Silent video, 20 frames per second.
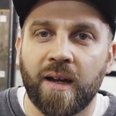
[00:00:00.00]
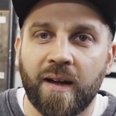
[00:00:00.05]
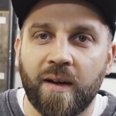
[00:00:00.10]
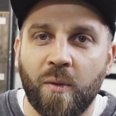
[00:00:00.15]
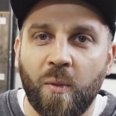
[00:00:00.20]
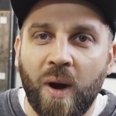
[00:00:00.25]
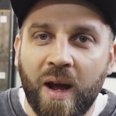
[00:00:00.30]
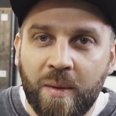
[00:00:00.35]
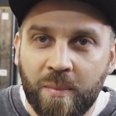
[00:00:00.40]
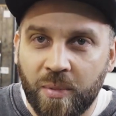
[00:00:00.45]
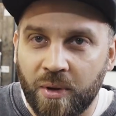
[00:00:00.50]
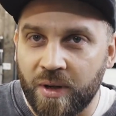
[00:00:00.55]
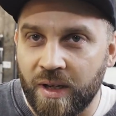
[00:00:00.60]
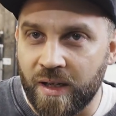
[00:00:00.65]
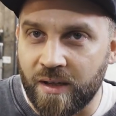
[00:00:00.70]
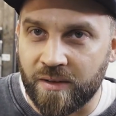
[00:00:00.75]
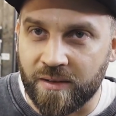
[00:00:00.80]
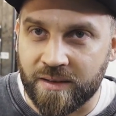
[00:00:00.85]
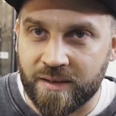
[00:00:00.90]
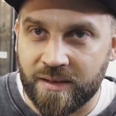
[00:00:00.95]
wide body
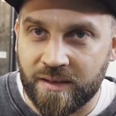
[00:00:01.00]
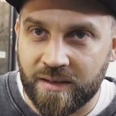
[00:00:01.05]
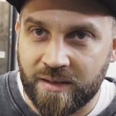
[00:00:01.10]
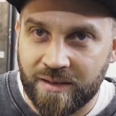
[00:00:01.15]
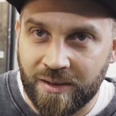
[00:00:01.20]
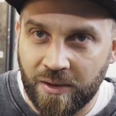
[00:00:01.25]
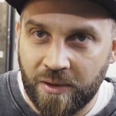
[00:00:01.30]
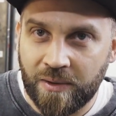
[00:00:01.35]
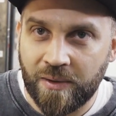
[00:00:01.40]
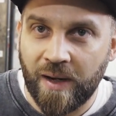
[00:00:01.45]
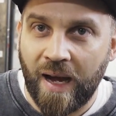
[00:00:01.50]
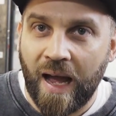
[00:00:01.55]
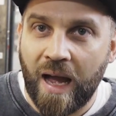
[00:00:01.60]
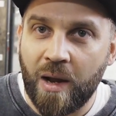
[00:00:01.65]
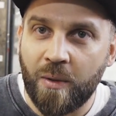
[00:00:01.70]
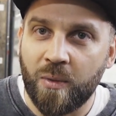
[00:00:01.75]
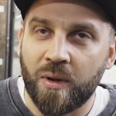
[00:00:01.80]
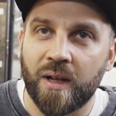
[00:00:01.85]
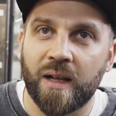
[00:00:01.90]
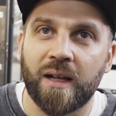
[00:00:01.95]
courses. So I
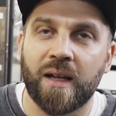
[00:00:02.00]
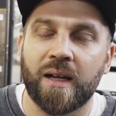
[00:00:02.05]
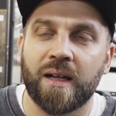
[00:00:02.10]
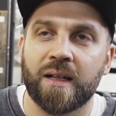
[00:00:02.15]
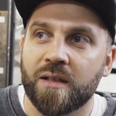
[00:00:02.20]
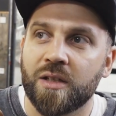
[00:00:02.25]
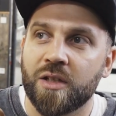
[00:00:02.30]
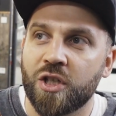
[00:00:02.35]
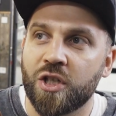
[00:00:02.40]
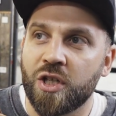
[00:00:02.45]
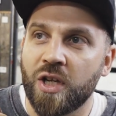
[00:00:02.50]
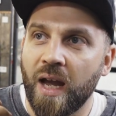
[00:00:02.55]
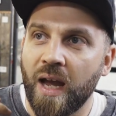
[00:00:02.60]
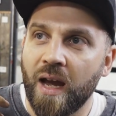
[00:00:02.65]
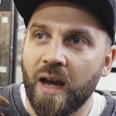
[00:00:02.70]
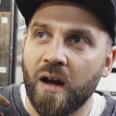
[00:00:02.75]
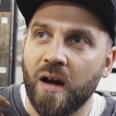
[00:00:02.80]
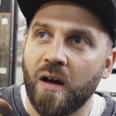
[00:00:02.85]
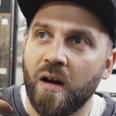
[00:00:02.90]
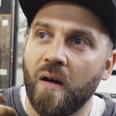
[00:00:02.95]
will
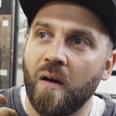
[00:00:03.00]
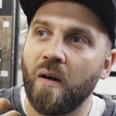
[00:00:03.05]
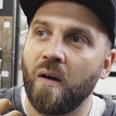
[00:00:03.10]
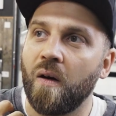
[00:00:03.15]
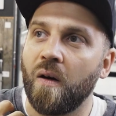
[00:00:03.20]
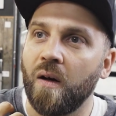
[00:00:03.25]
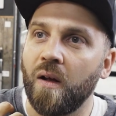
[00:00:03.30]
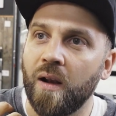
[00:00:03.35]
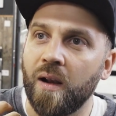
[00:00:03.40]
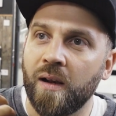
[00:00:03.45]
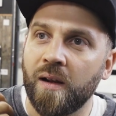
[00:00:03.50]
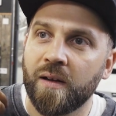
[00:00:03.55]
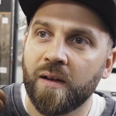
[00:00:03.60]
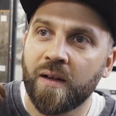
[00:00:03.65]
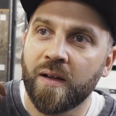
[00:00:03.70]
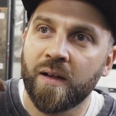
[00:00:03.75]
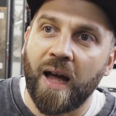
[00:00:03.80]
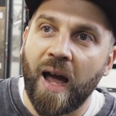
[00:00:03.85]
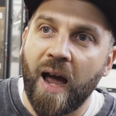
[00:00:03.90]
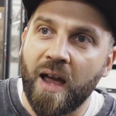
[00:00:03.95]
share all
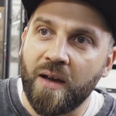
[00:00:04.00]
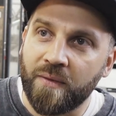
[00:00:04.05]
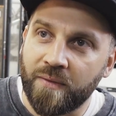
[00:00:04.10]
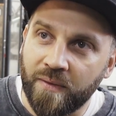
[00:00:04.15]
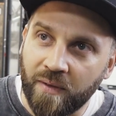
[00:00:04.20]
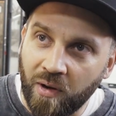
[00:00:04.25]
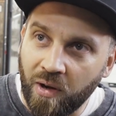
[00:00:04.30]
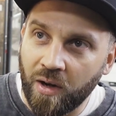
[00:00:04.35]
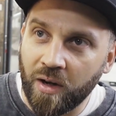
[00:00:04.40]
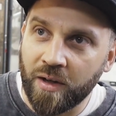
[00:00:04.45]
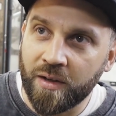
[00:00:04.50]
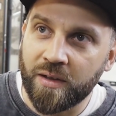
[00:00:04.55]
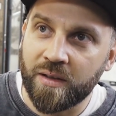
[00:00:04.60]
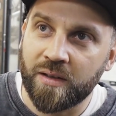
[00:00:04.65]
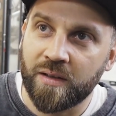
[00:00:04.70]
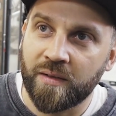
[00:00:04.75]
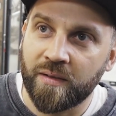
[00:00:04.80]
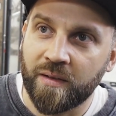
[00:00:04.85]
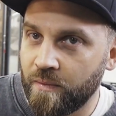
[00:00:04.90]
I've learned